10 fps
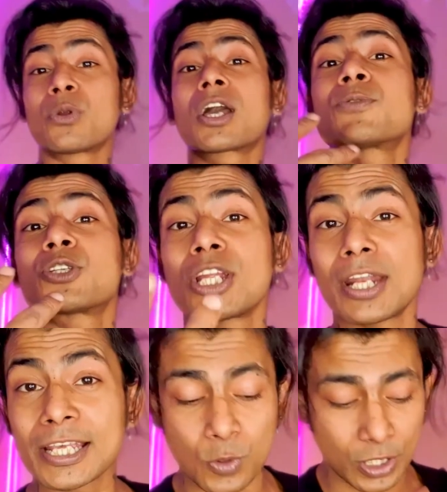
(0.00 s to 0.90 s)
comes to the
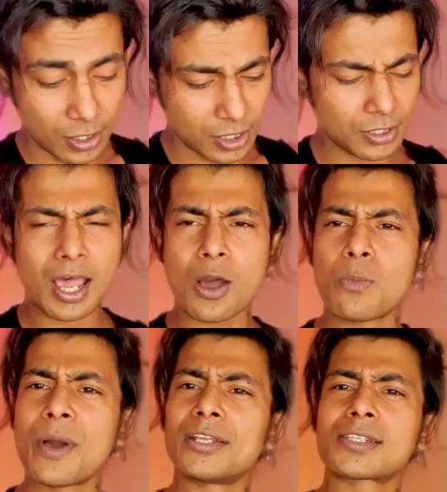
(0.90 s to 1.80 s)
next one. So now
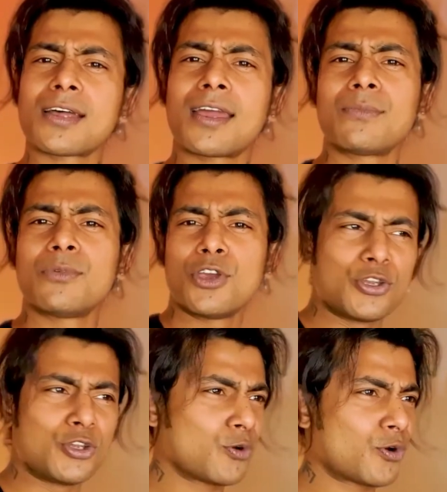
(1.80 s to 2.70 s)
by this time
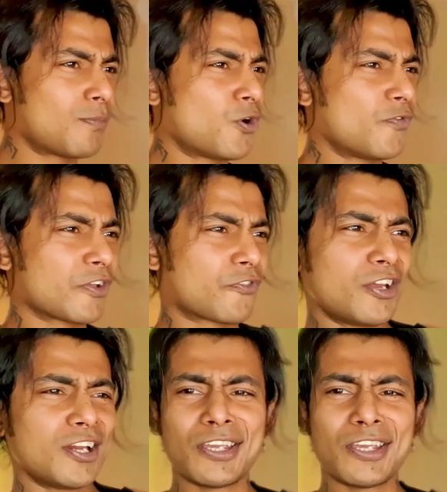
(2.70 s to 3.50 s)
you are moving freely,